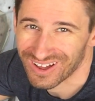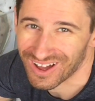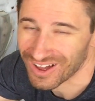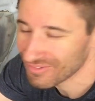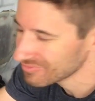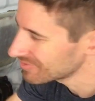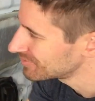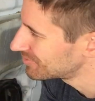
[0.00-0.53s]

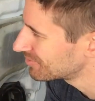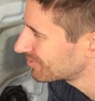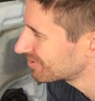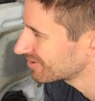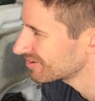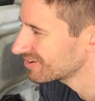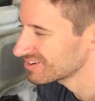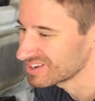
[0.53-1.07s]
off the
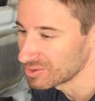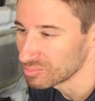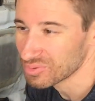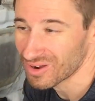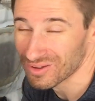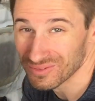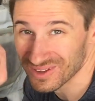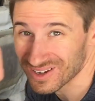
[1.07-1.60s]
door, and
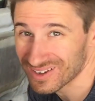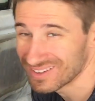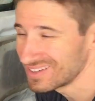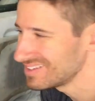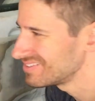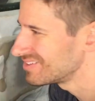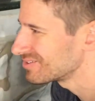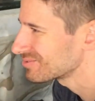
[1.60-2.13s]
probably gonna
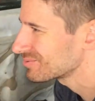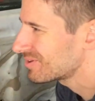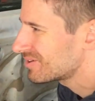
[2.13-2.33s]
need this